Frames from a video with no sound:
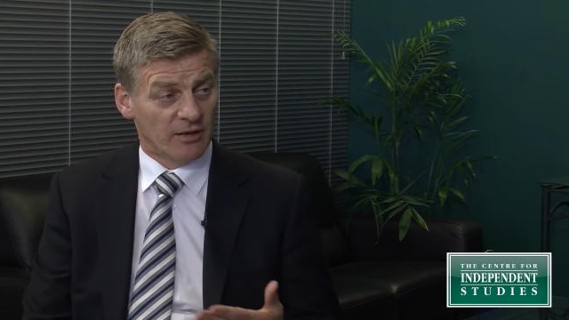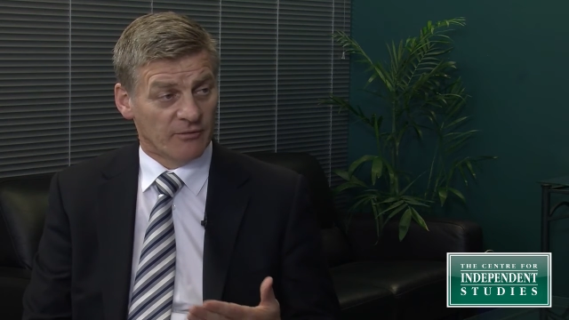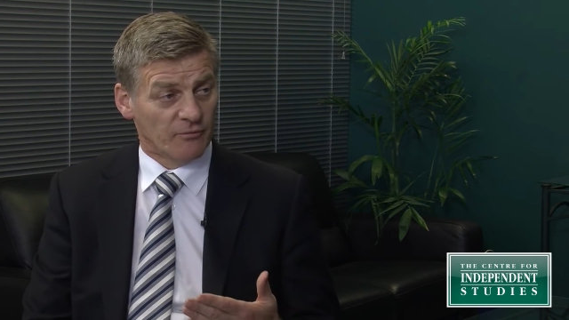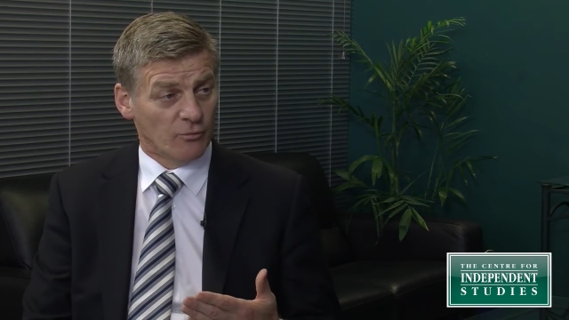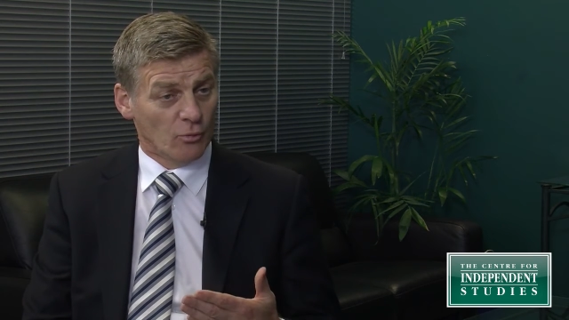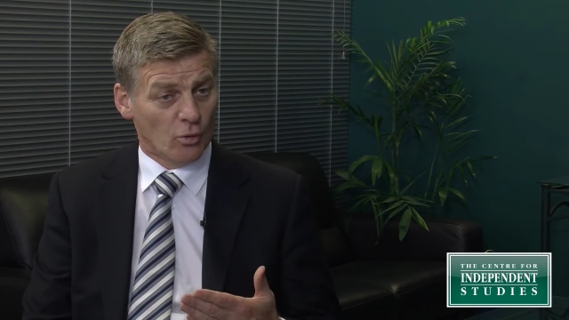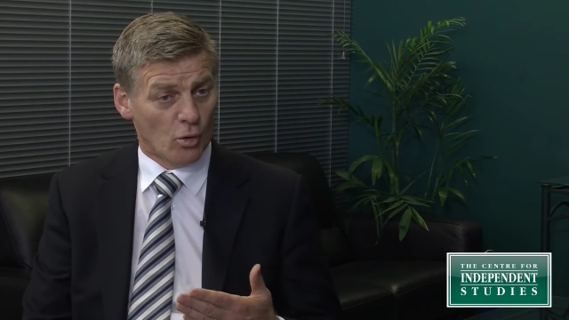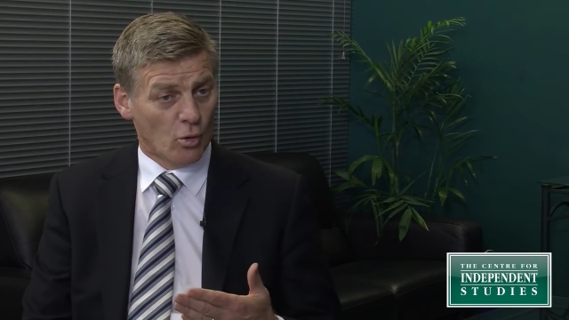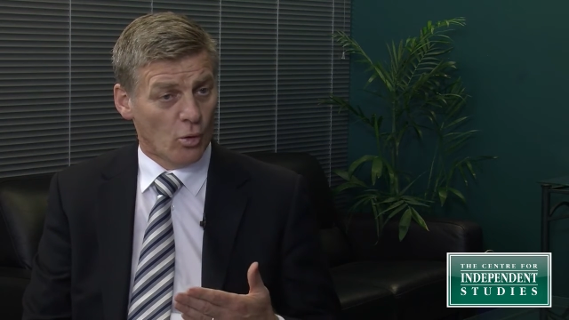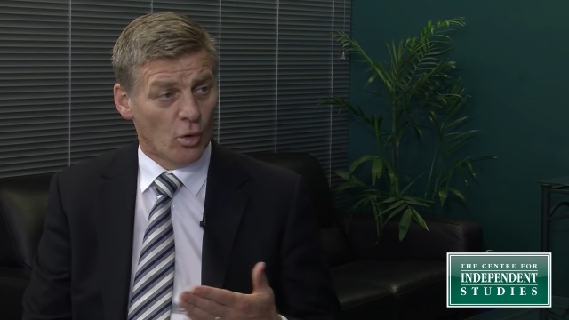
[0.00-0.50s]

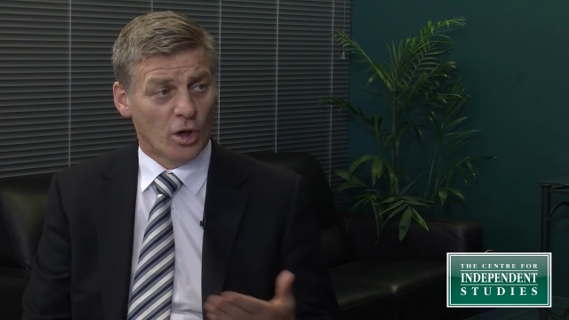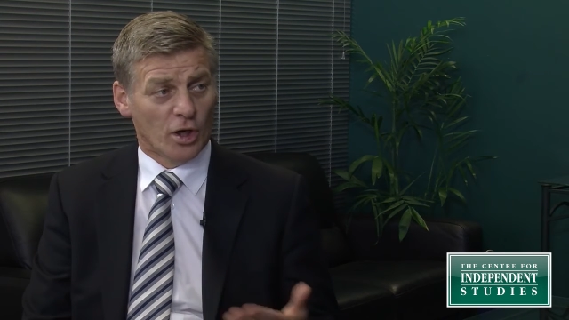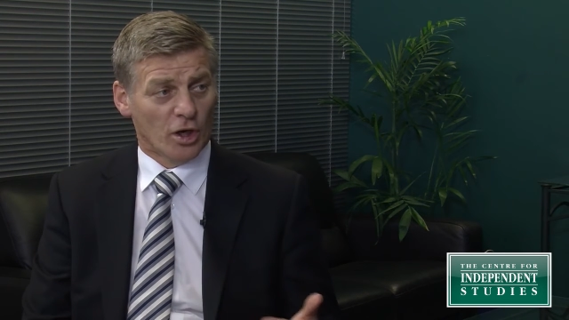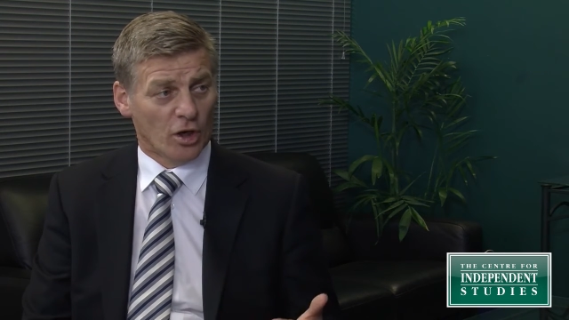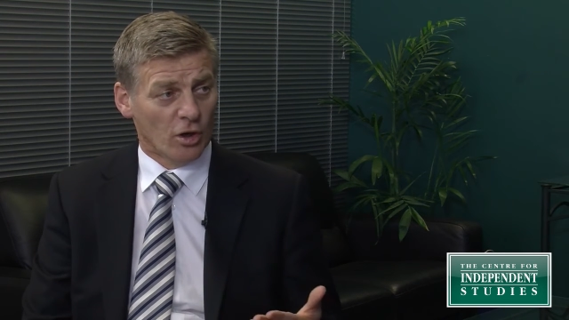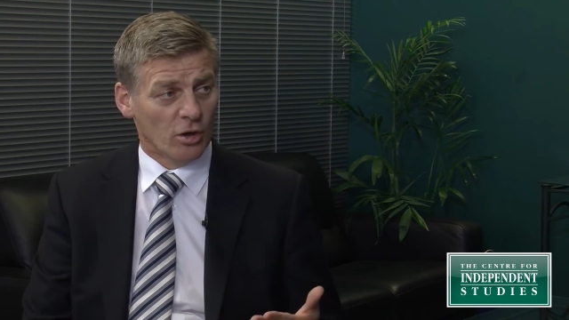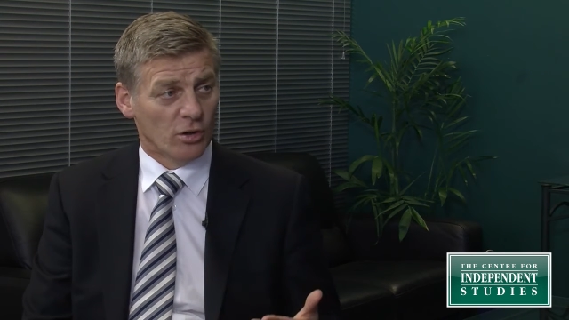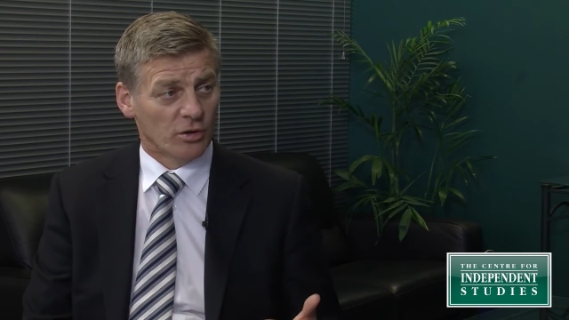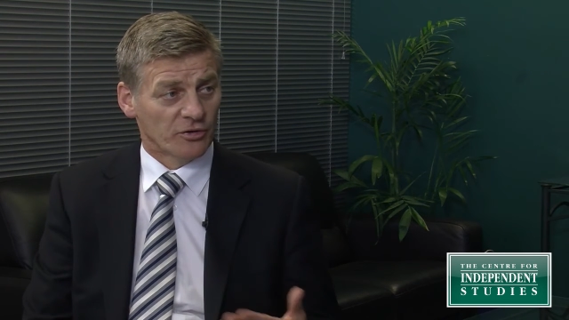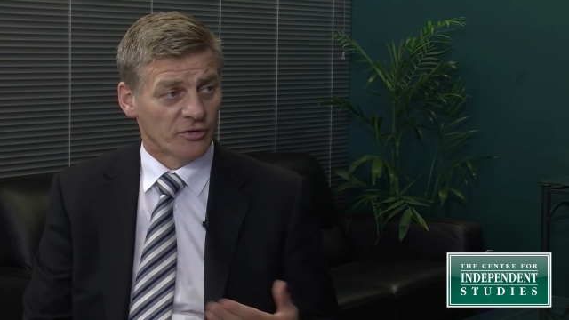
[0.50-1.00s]
for quite
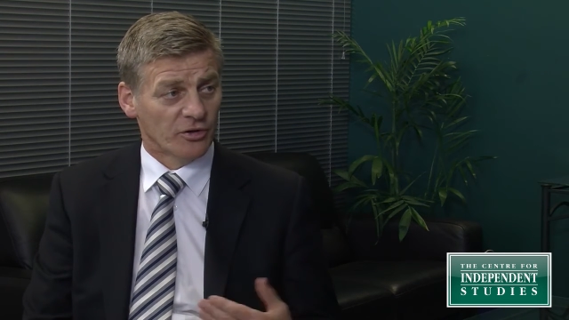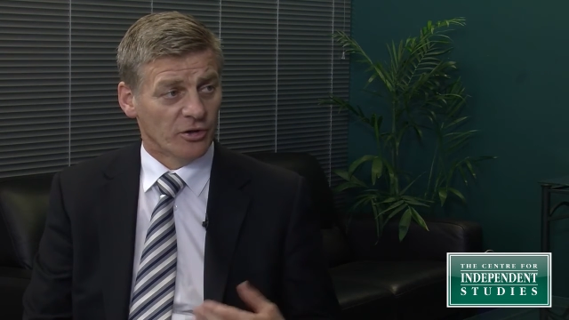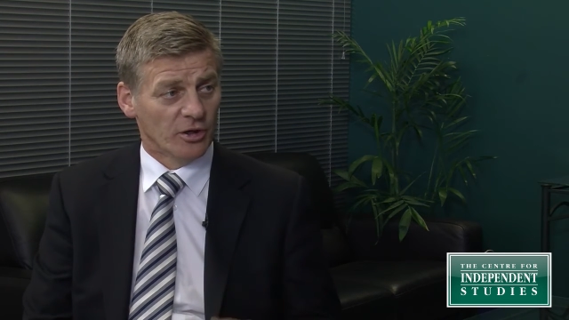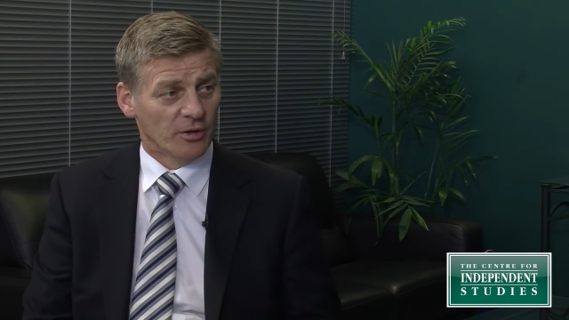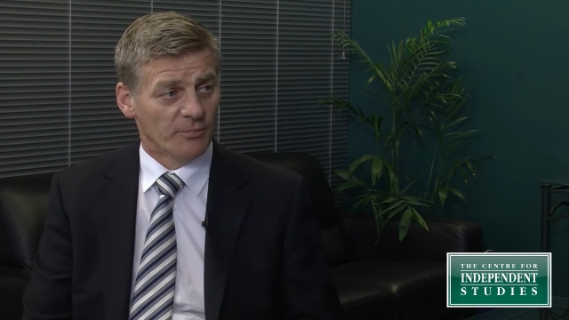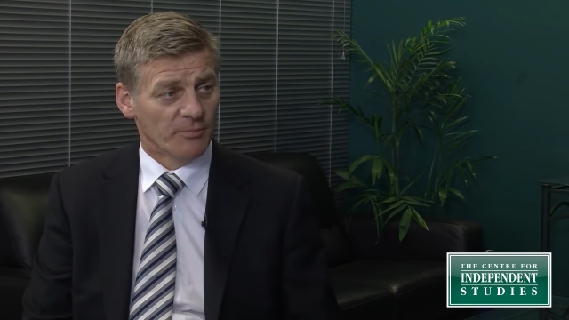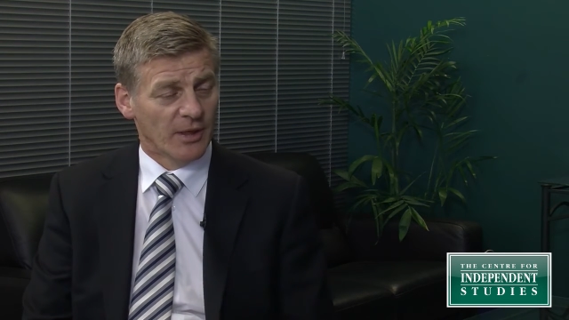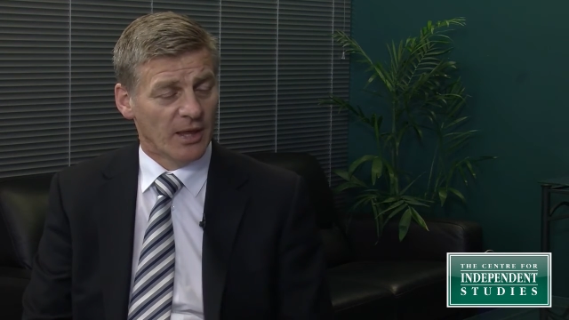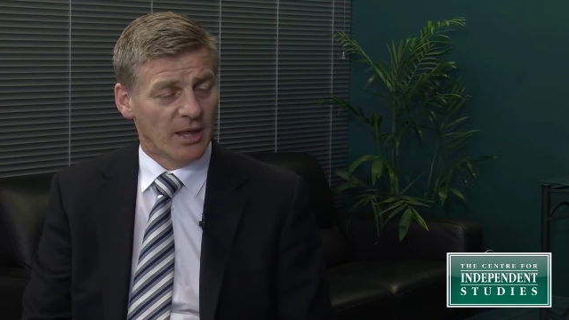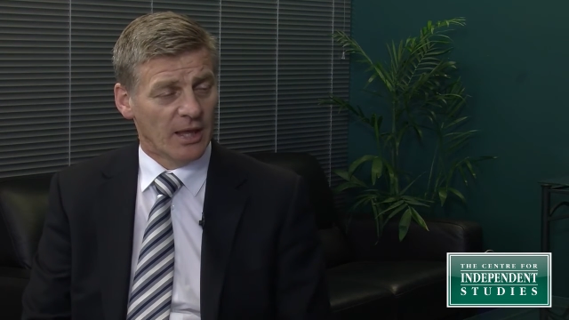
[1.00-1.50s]
a long
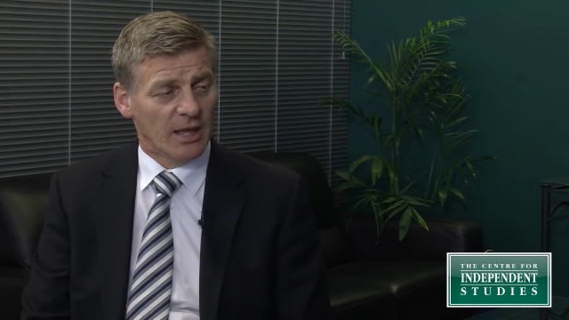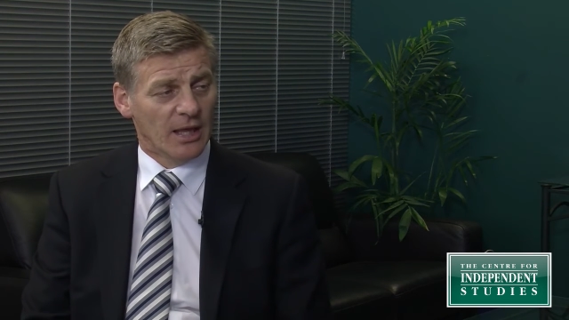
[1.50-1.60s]
time.